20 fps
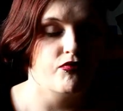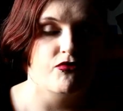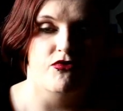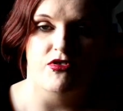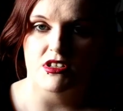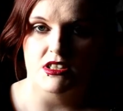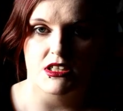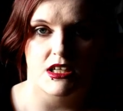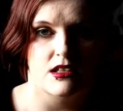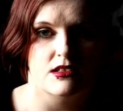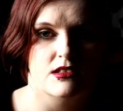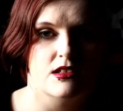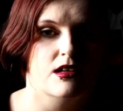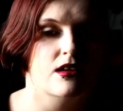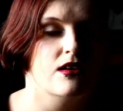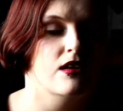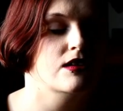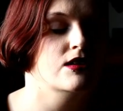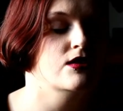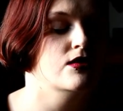fantastic
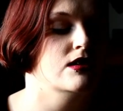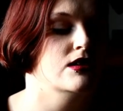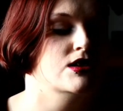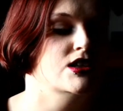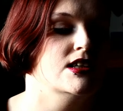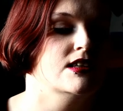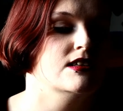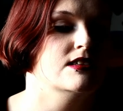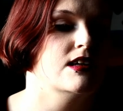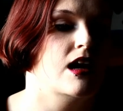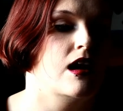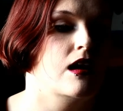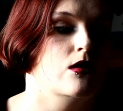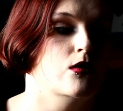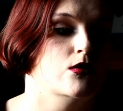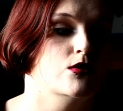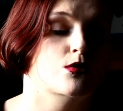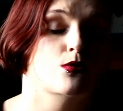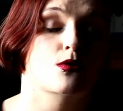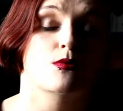character that she is and
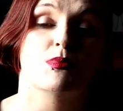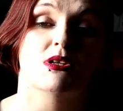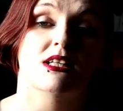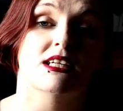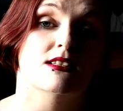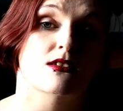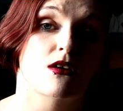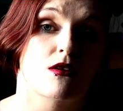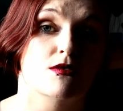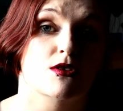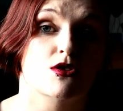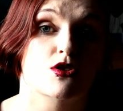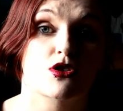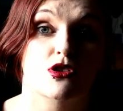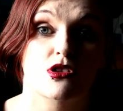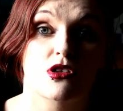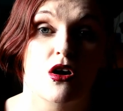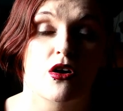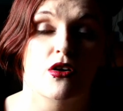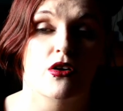also a police officer's
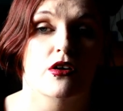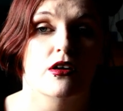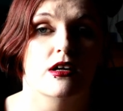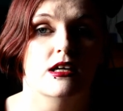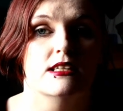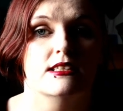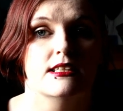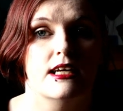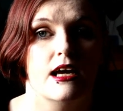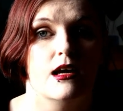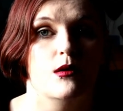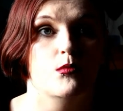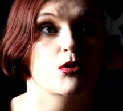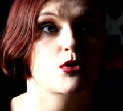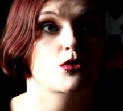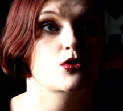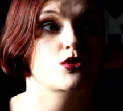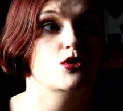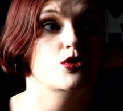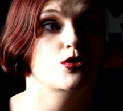daughter, is
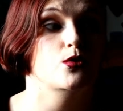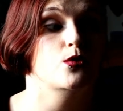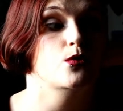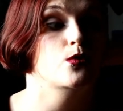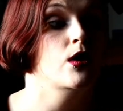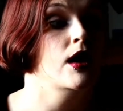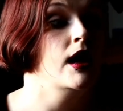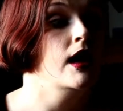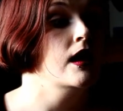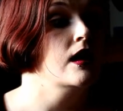able to